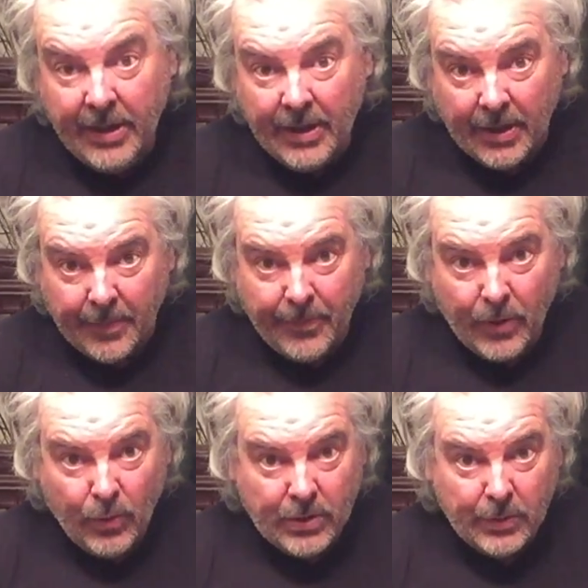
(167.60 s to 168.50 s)
key clip,
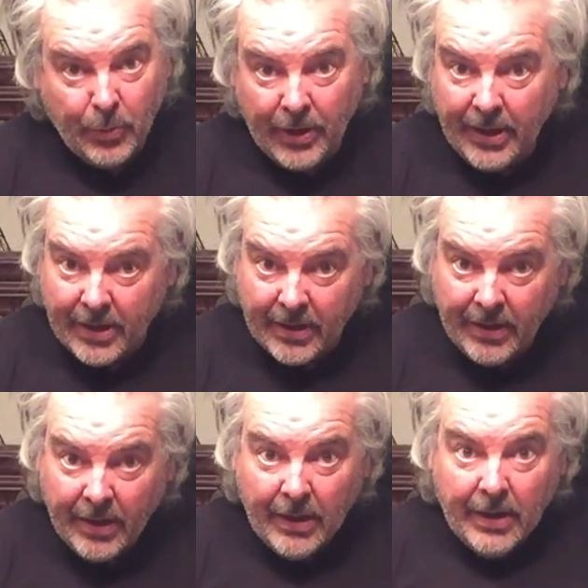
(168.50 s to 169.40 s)
which is pretty
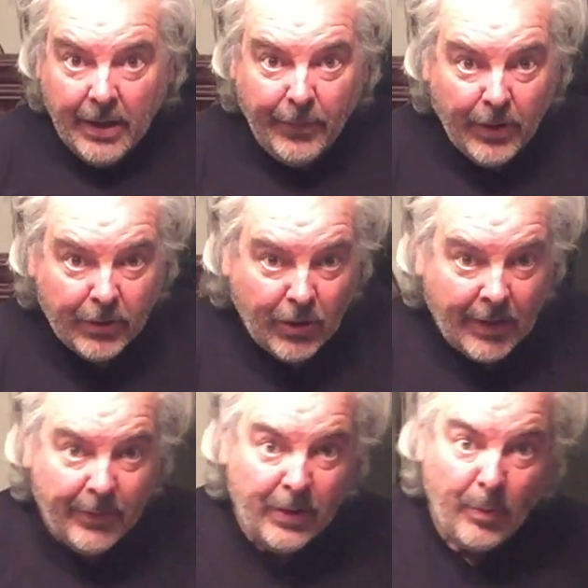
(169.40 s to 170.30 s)
handy. If you're out traveling,